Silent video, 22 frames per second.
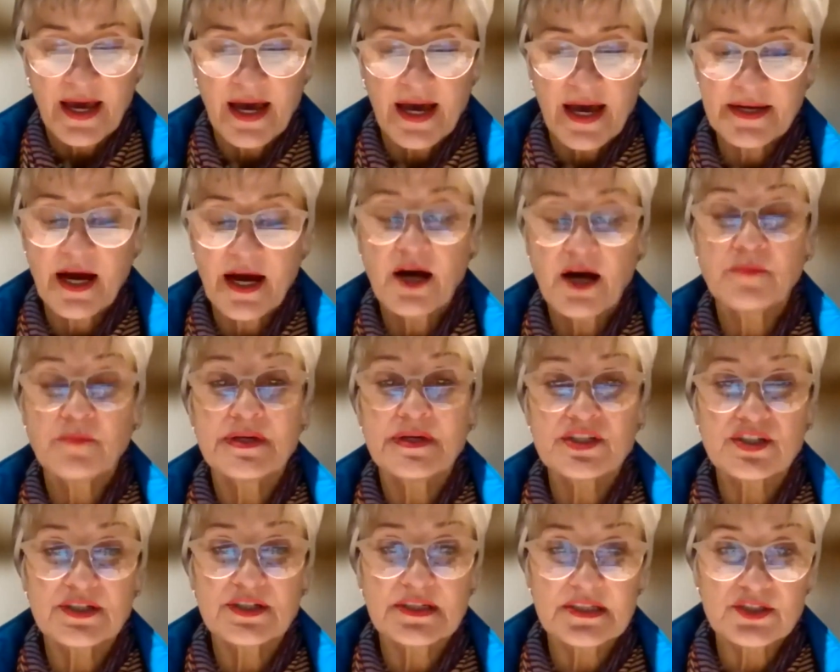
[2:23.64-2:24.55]
And our
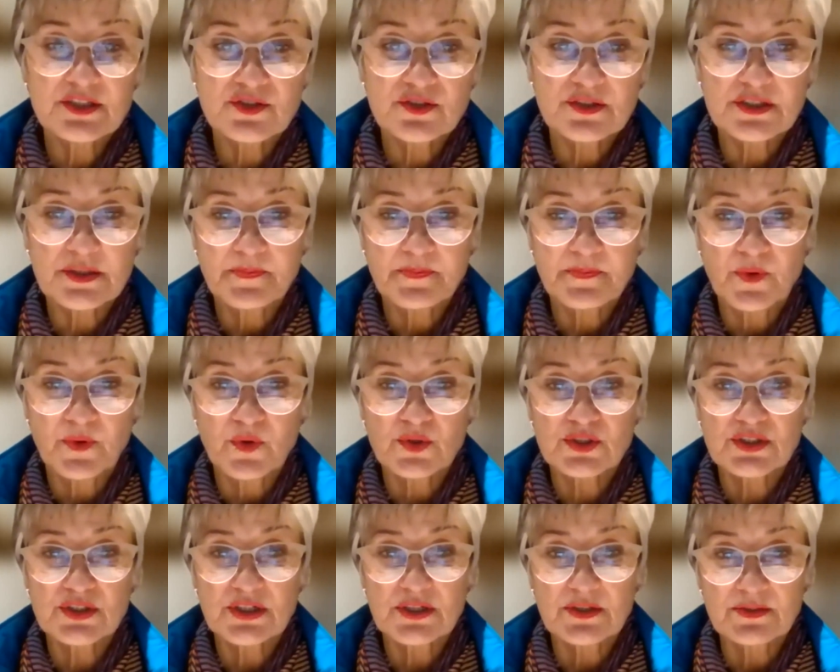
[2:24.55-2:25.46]
mission is to
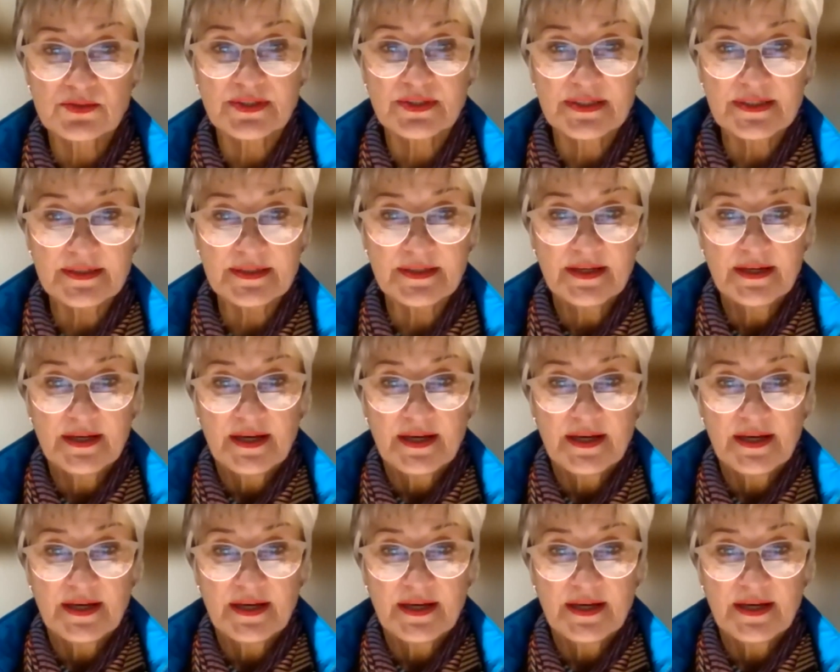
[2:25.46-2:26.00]
support children